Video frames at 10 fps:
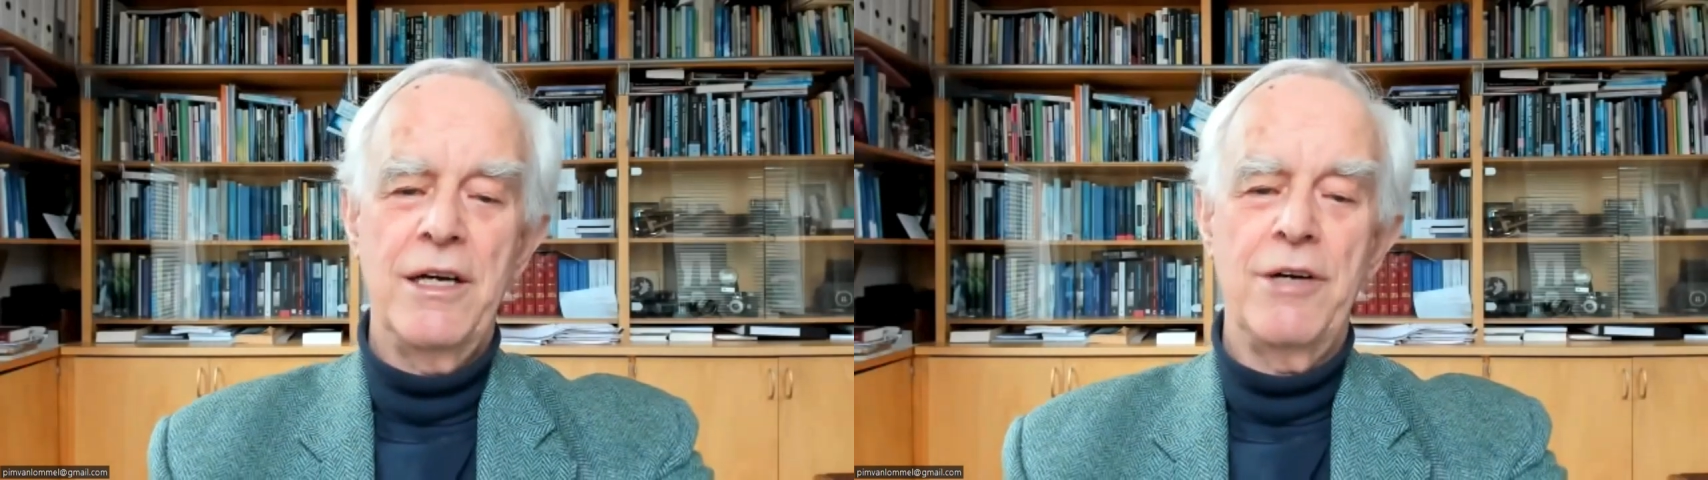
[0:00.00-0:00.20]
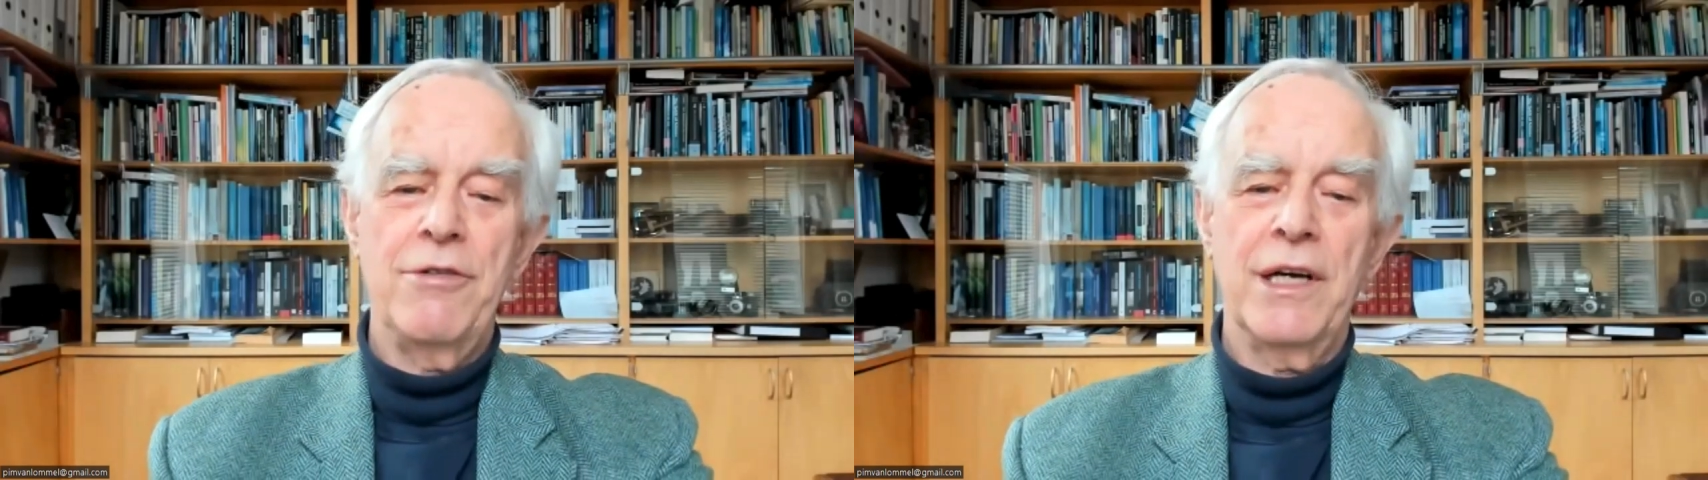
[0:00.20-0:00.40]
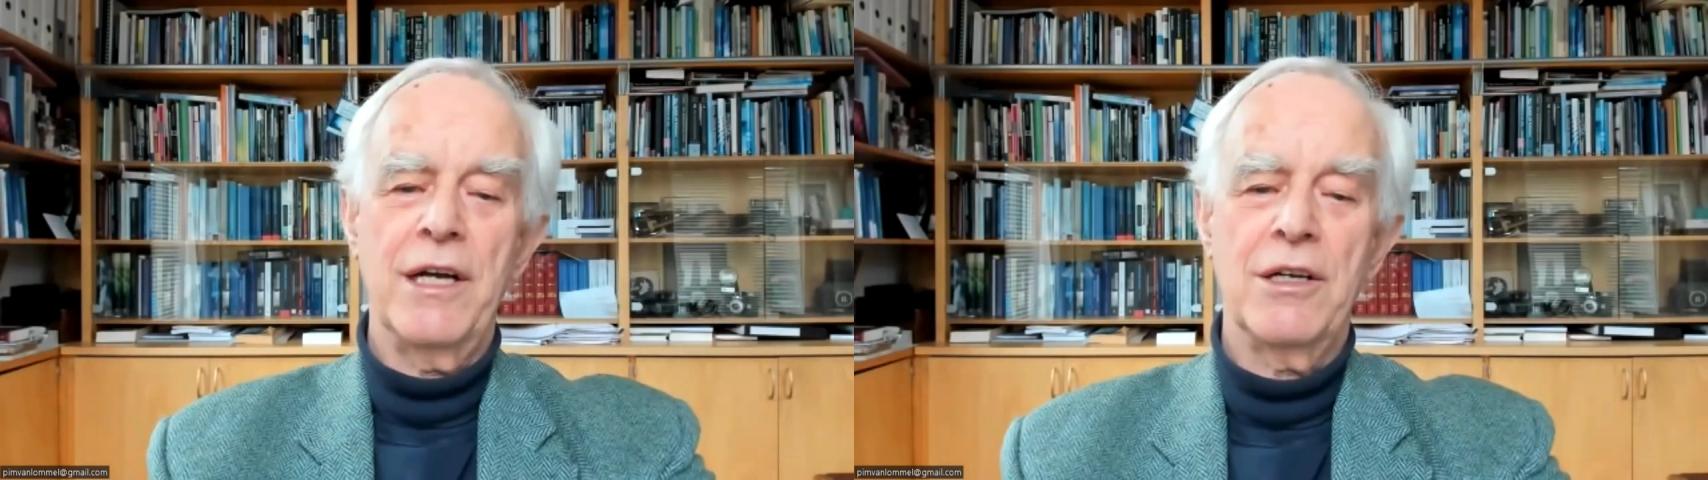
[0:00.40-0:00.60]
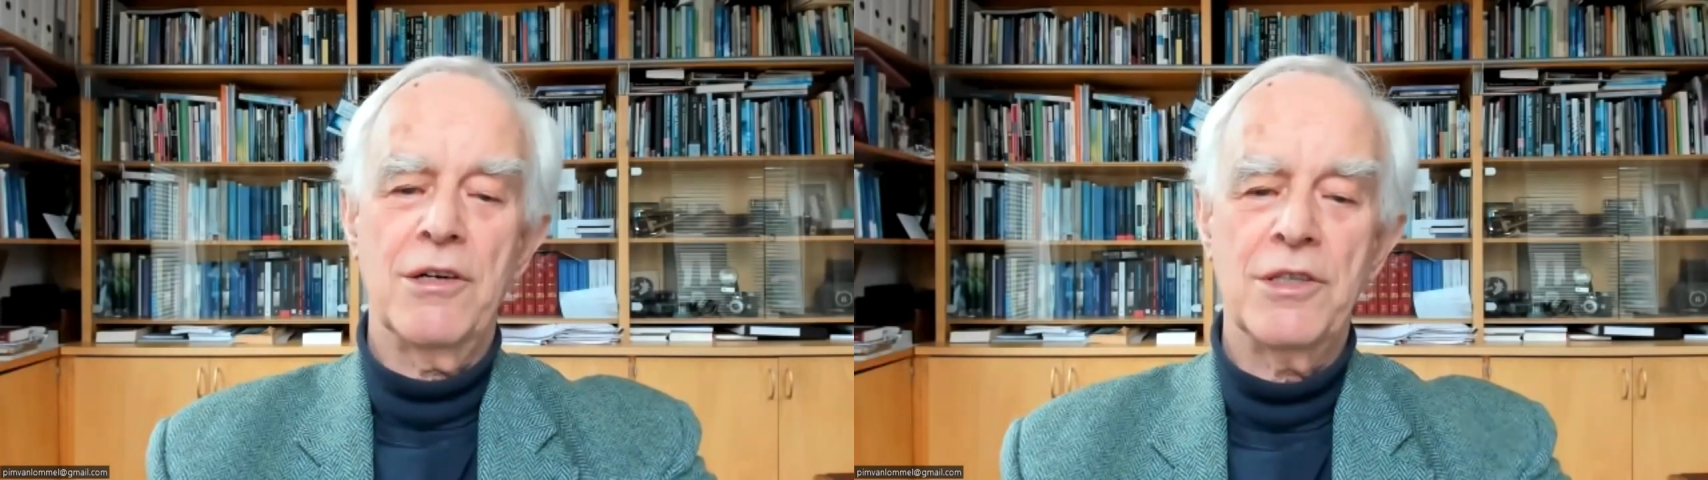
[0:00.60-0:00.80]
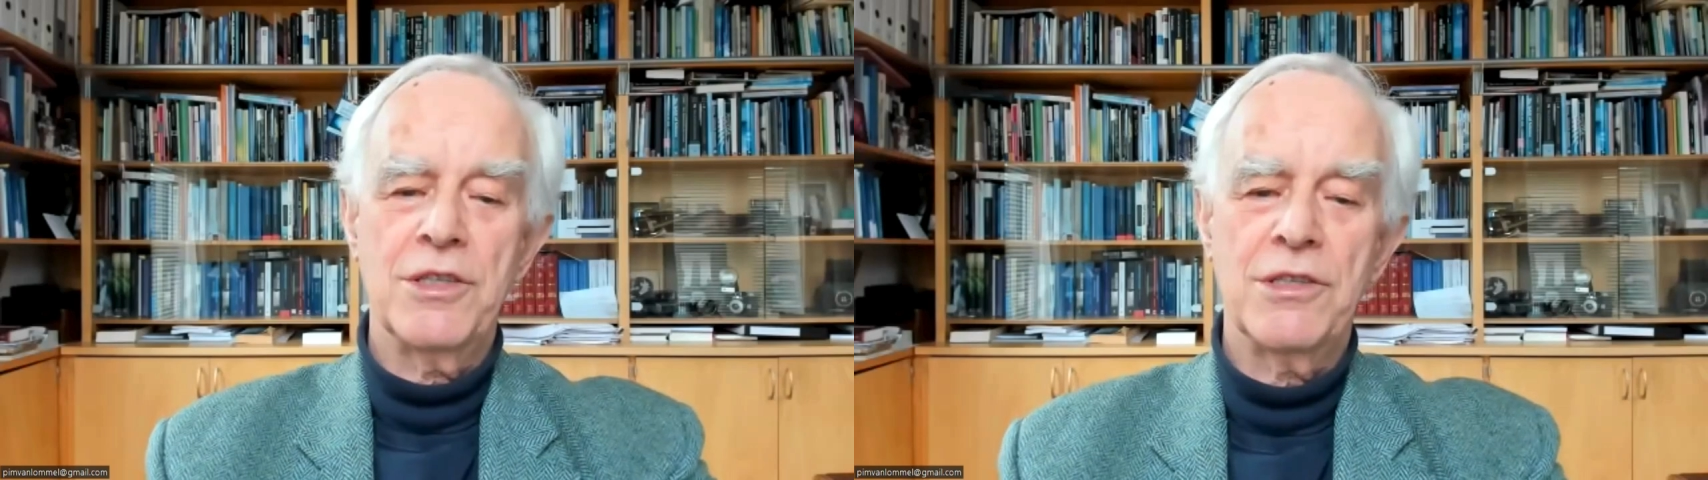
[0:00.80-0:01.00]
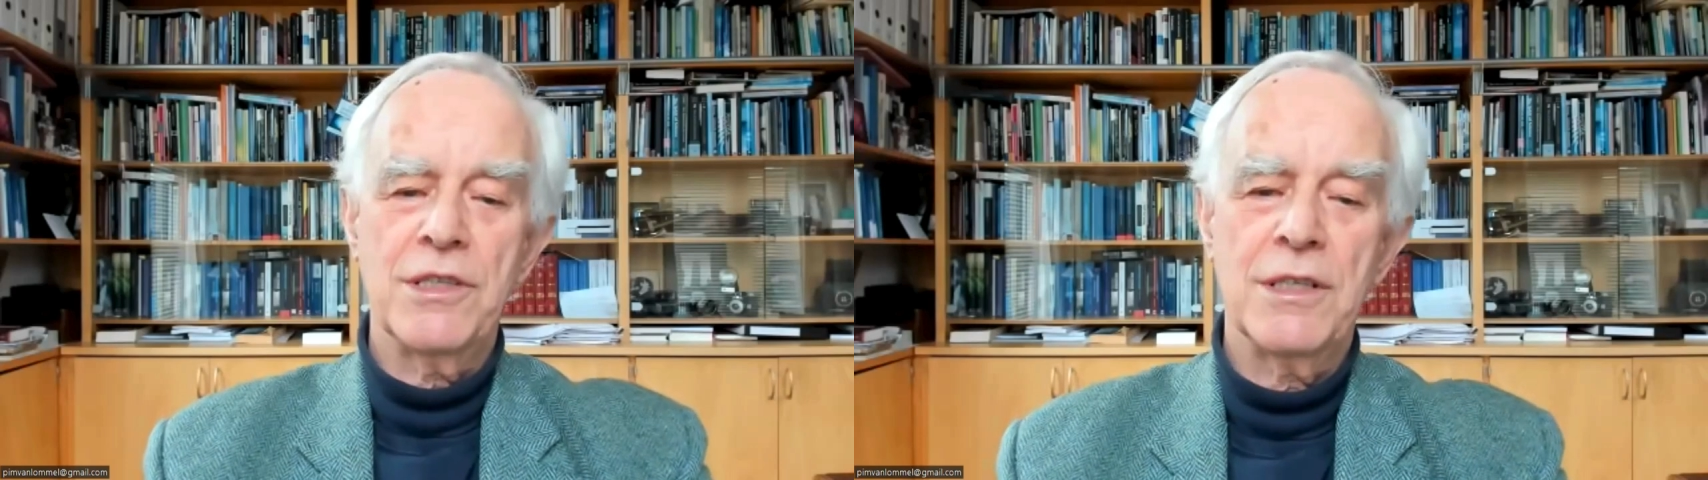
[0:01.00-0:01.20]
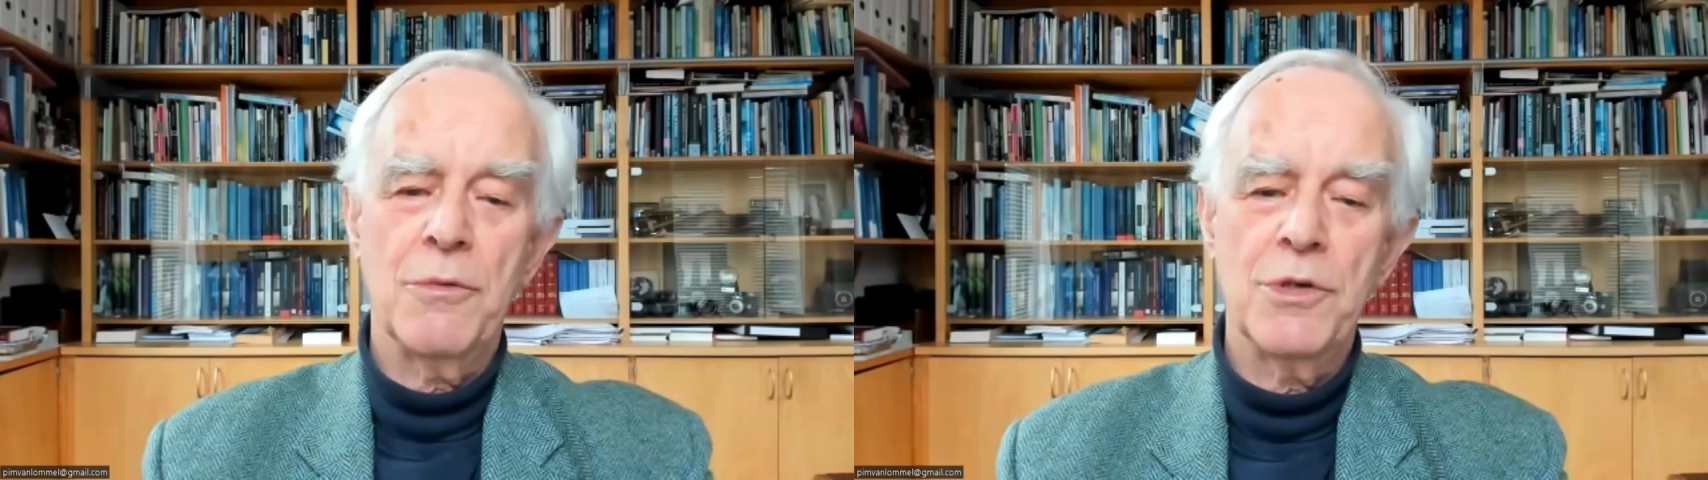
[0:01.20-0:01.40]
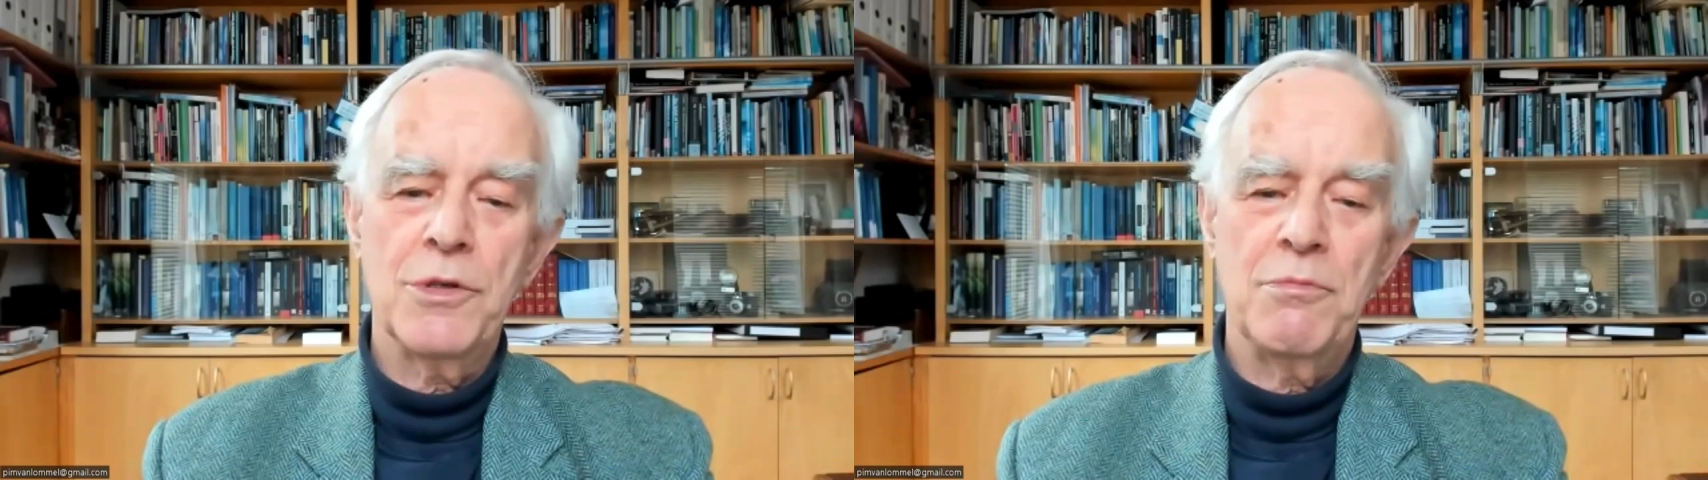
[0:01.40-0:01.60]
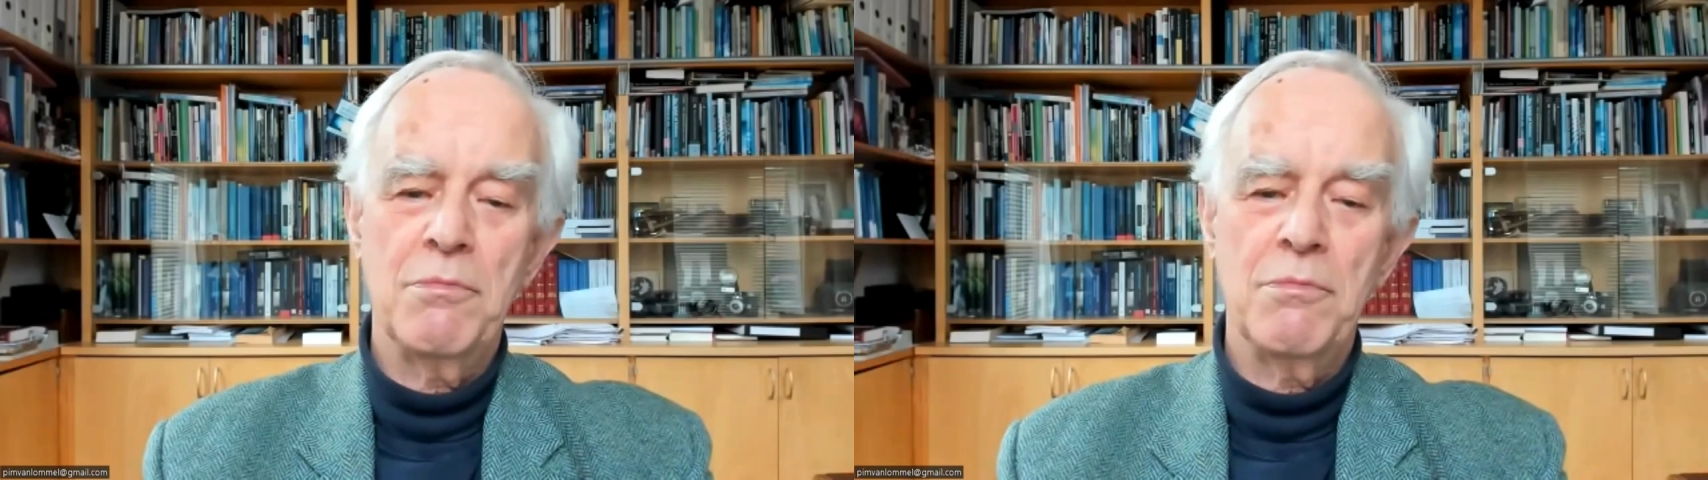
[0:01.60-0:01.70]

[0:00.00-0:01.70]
he regained consciousness and was